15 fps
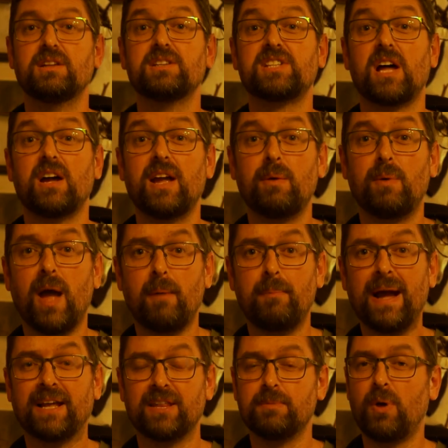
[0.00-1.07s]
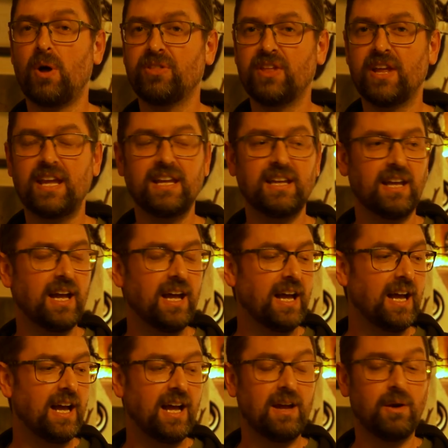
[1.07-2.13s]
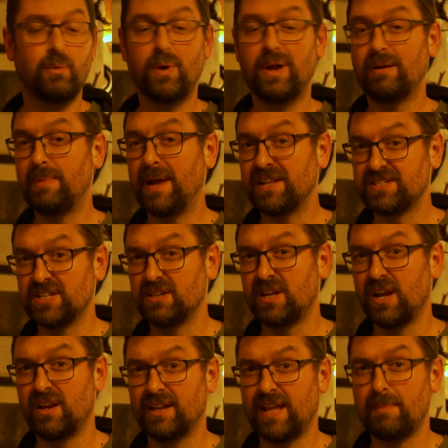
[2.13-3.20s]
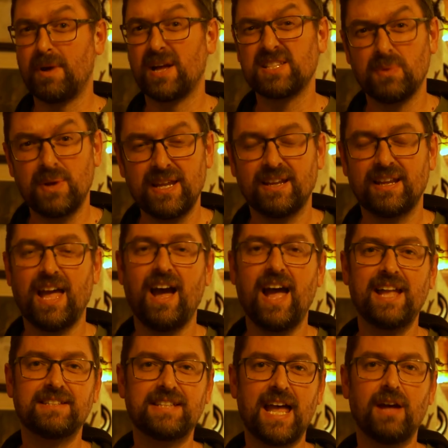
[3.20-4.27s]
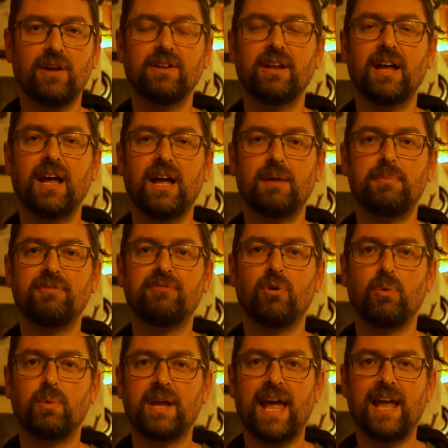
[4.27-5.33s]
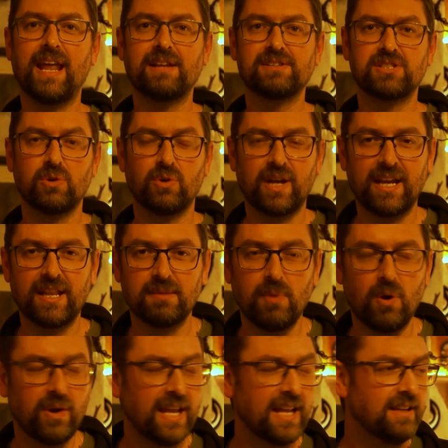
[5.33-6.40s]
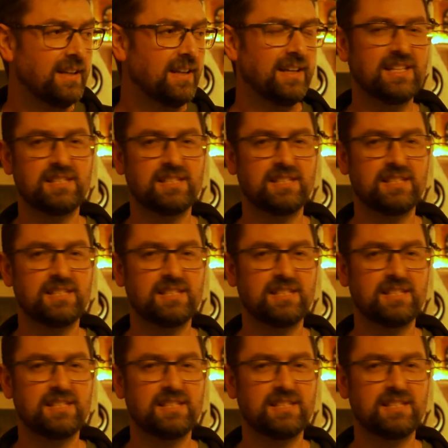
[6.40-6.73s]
So here we are back at the bothy. We're about to go and get a bite to eat, get our head down before we head out stalking in the morning.